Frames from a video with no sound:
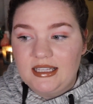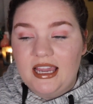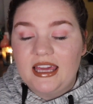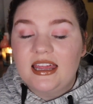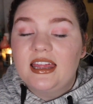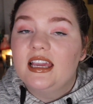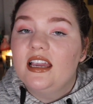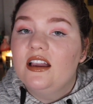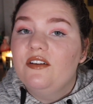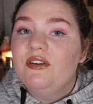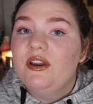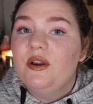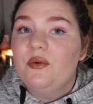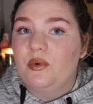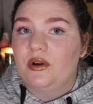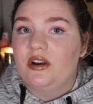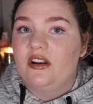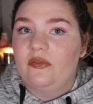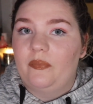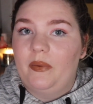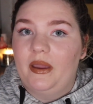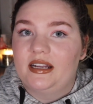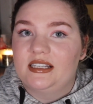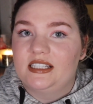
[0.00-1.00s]
I think if I would
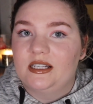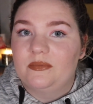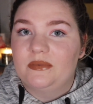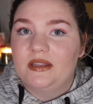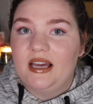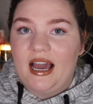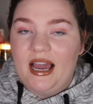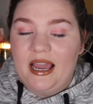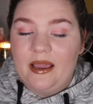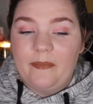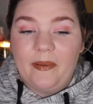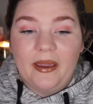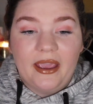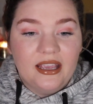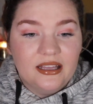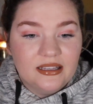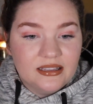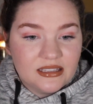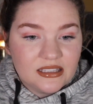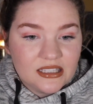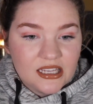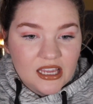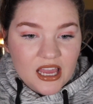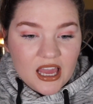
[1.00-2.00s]
have picked up the eye
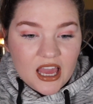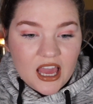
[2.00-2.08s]
paints,